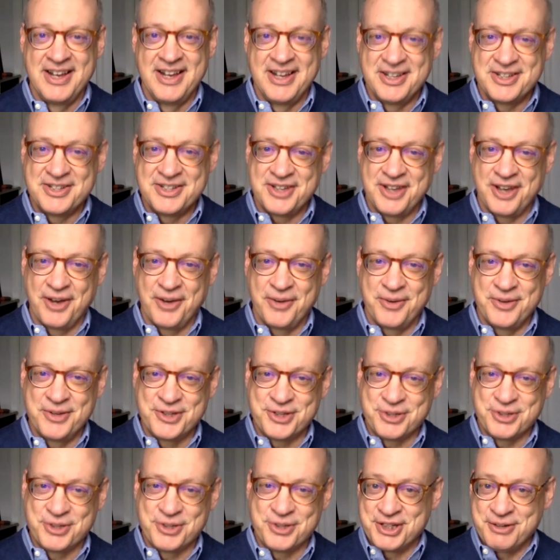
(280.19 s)
So you're
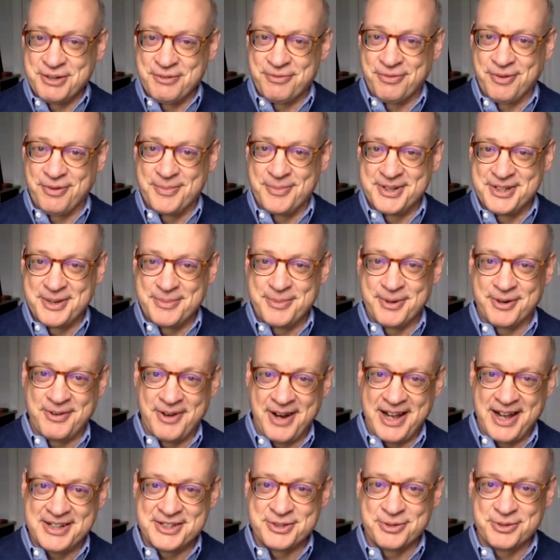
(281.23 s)
switching from a
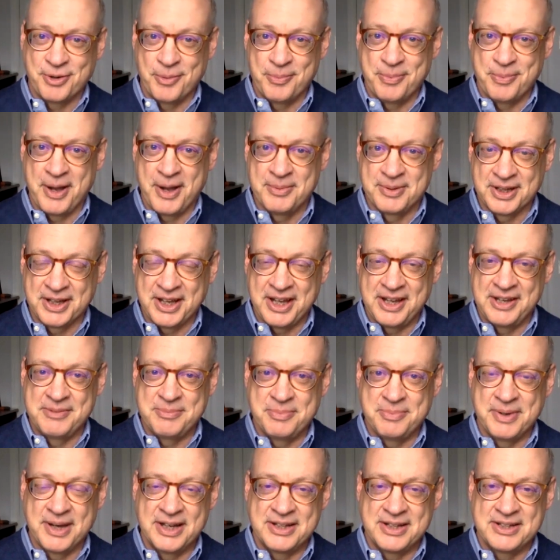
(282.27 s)
Democrat to Republican,
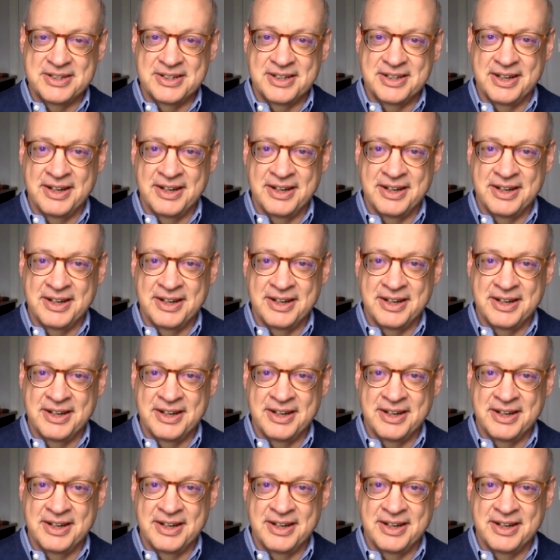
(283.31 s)
but